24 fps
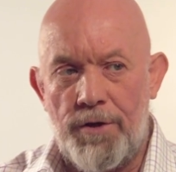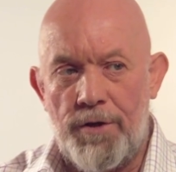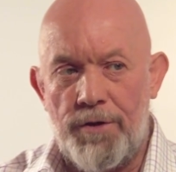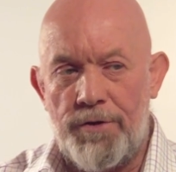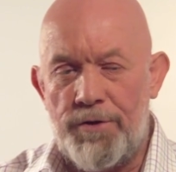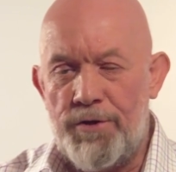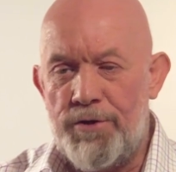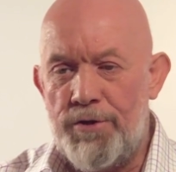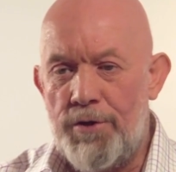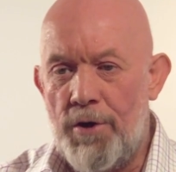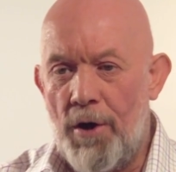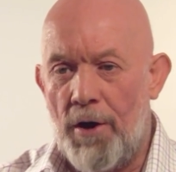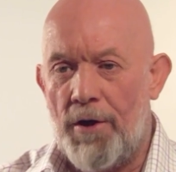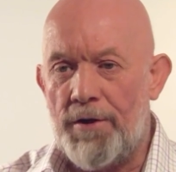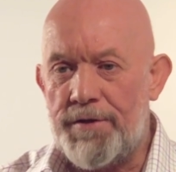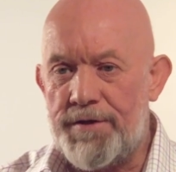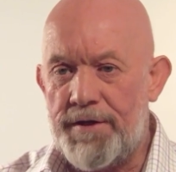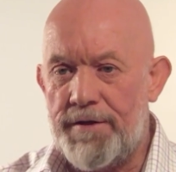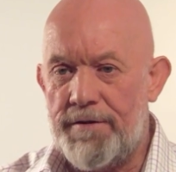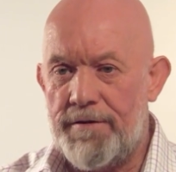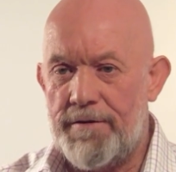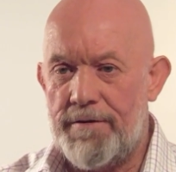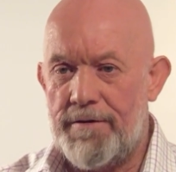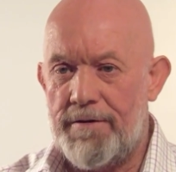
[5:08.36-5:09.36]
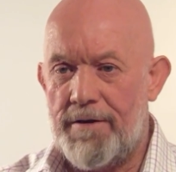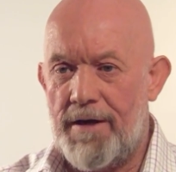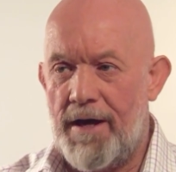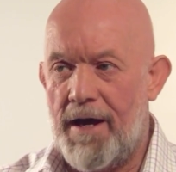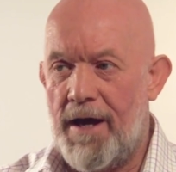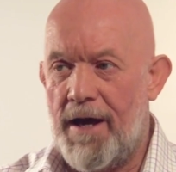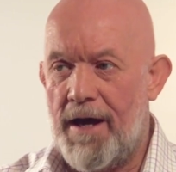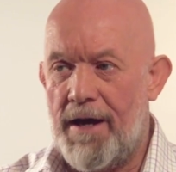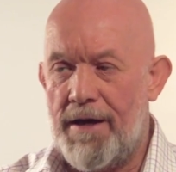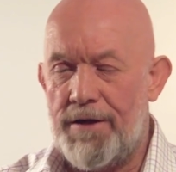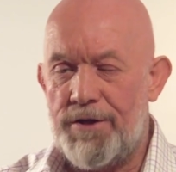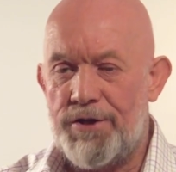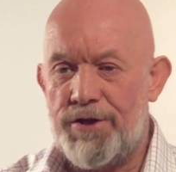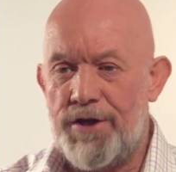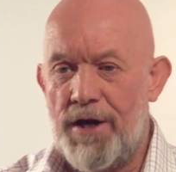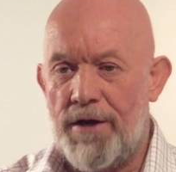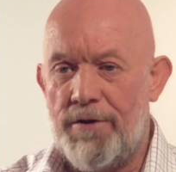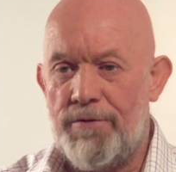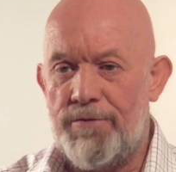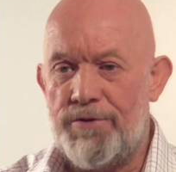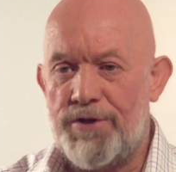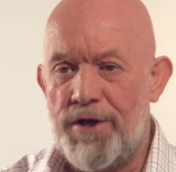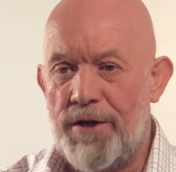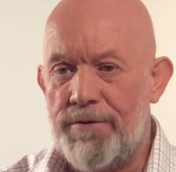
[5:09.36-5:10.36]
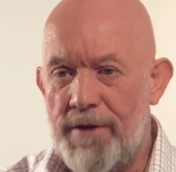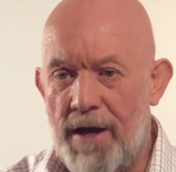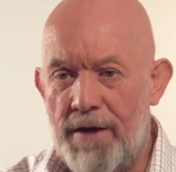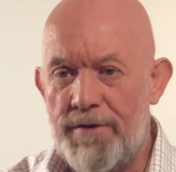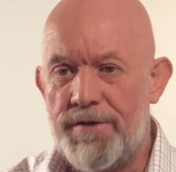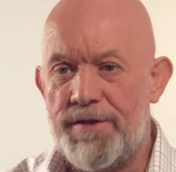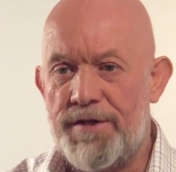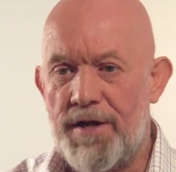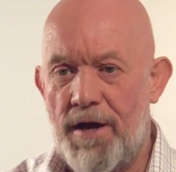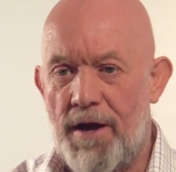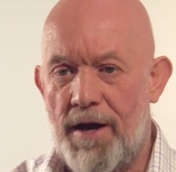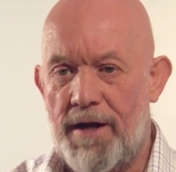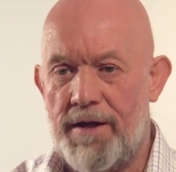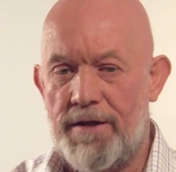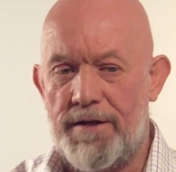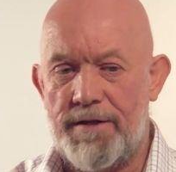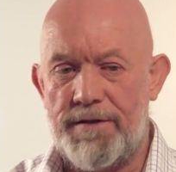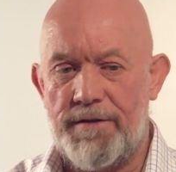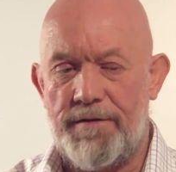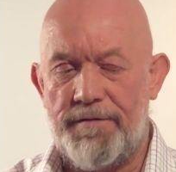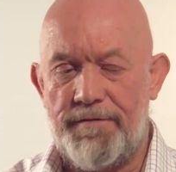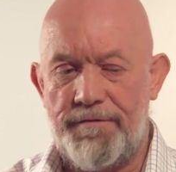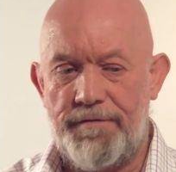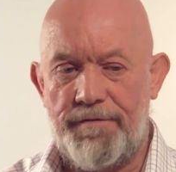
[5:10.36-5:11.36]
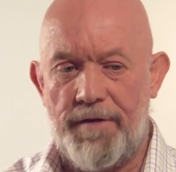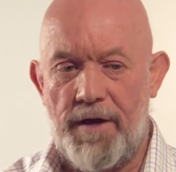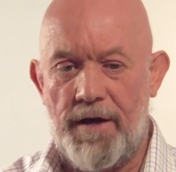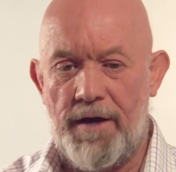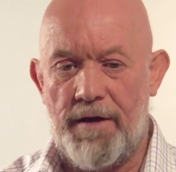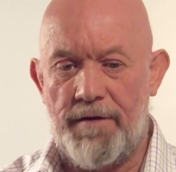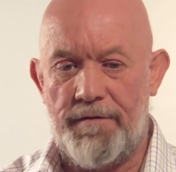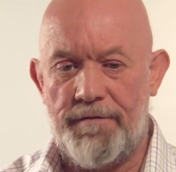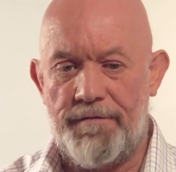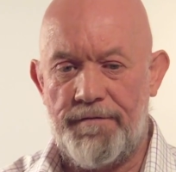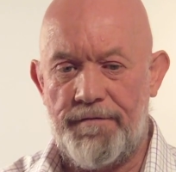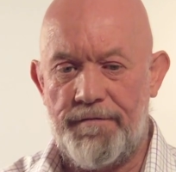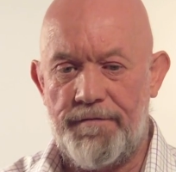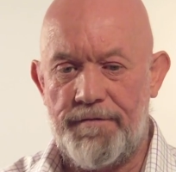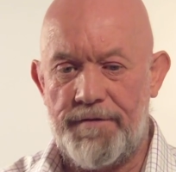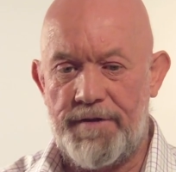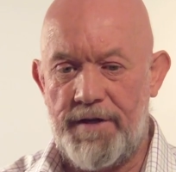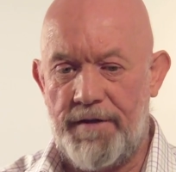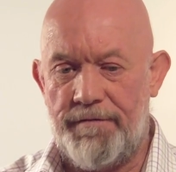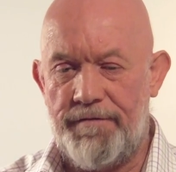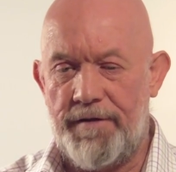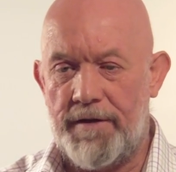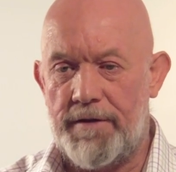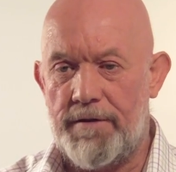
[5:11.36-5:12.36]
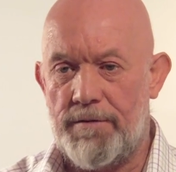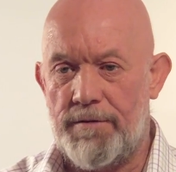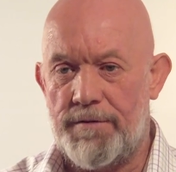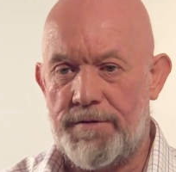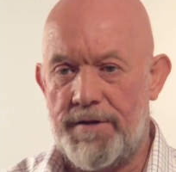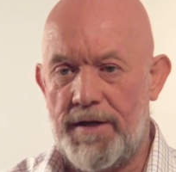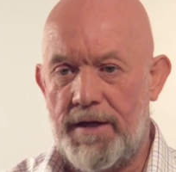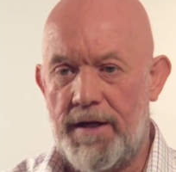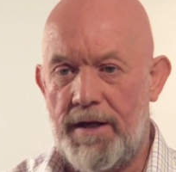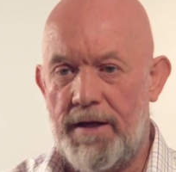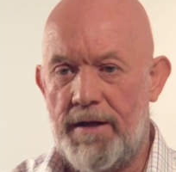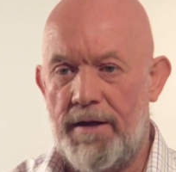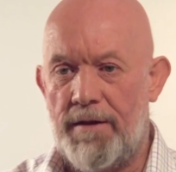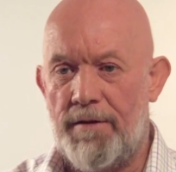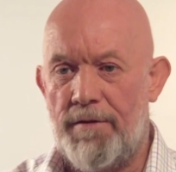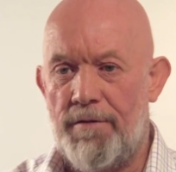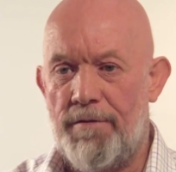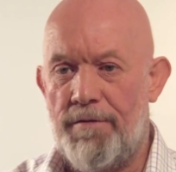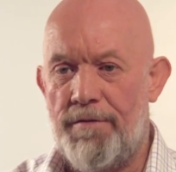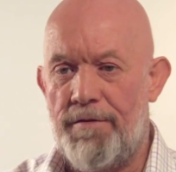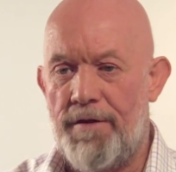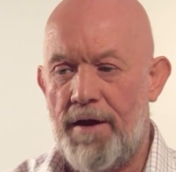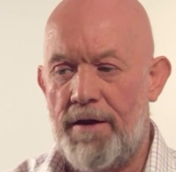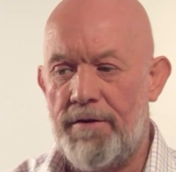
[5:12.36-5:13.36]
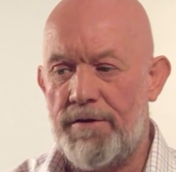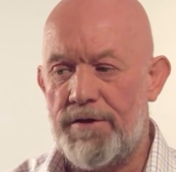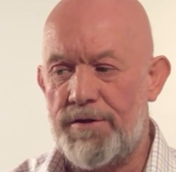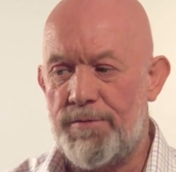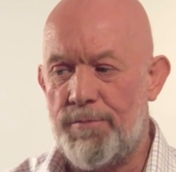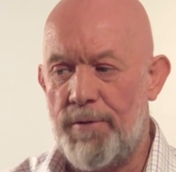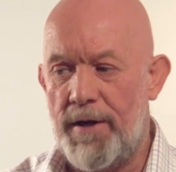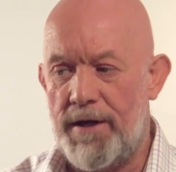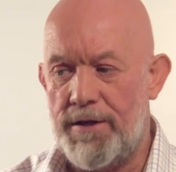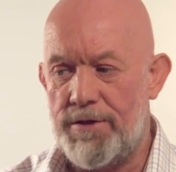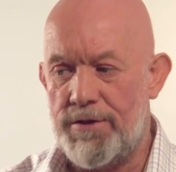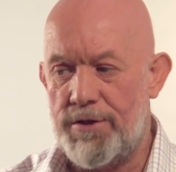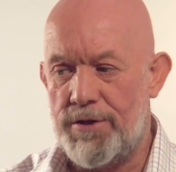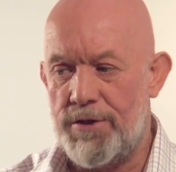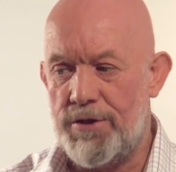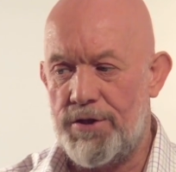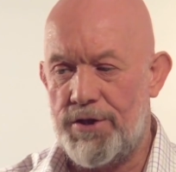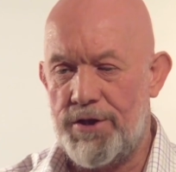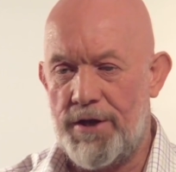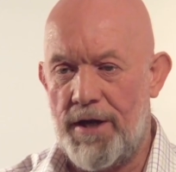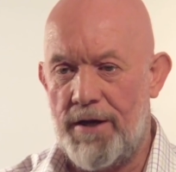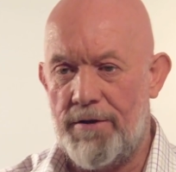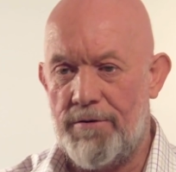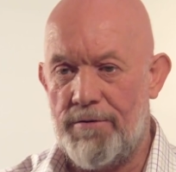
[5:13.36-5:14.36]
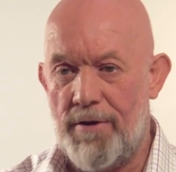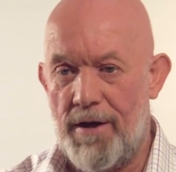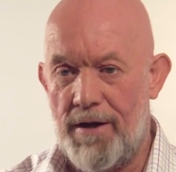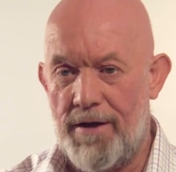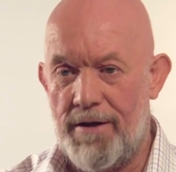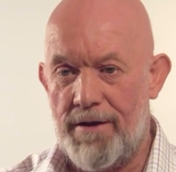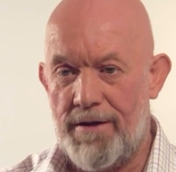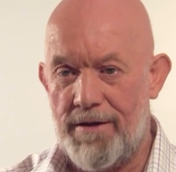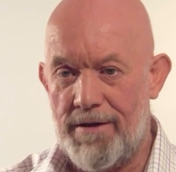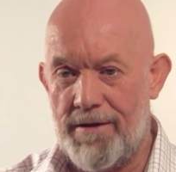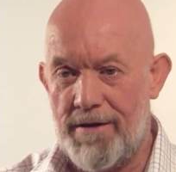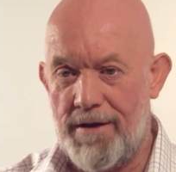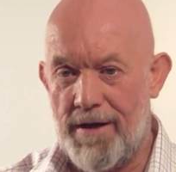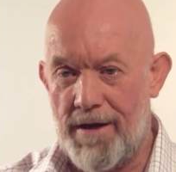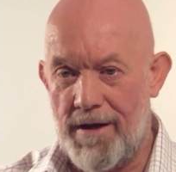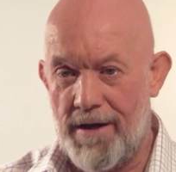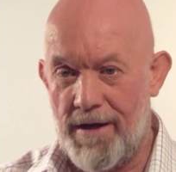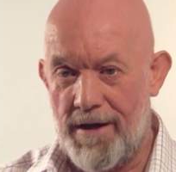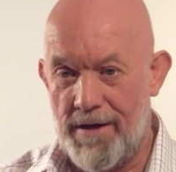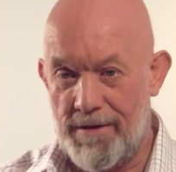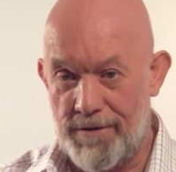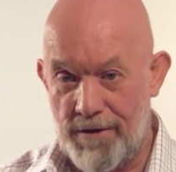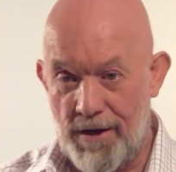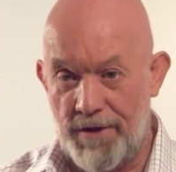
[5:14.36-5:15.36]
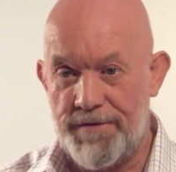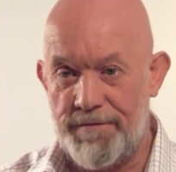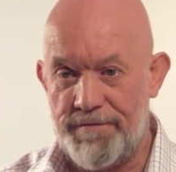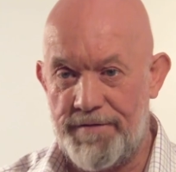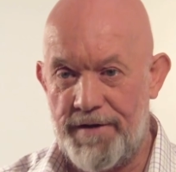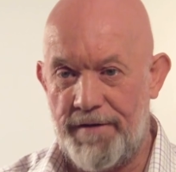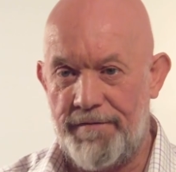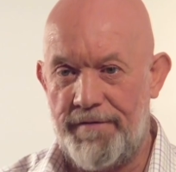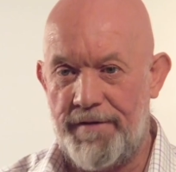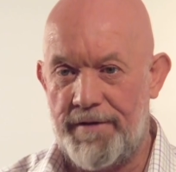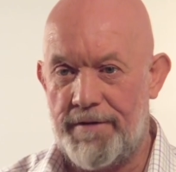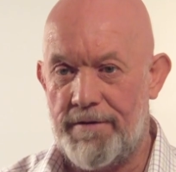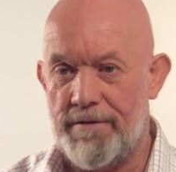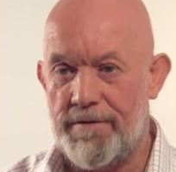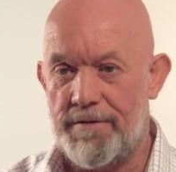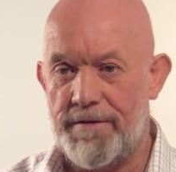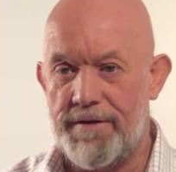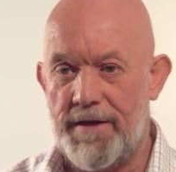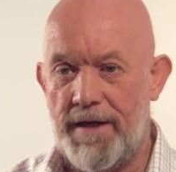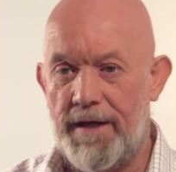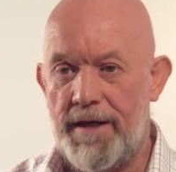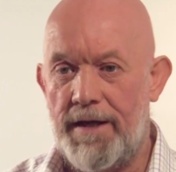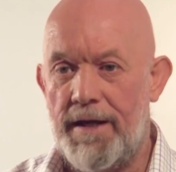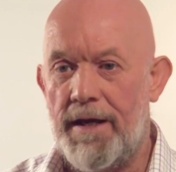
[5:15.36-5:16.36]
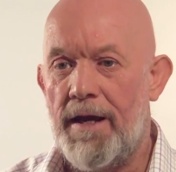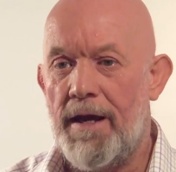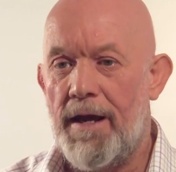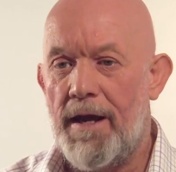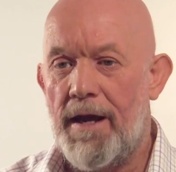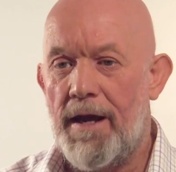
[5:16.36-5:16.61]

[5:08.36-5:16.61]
not show no signs of difficulty, those which show a lot of difficulty,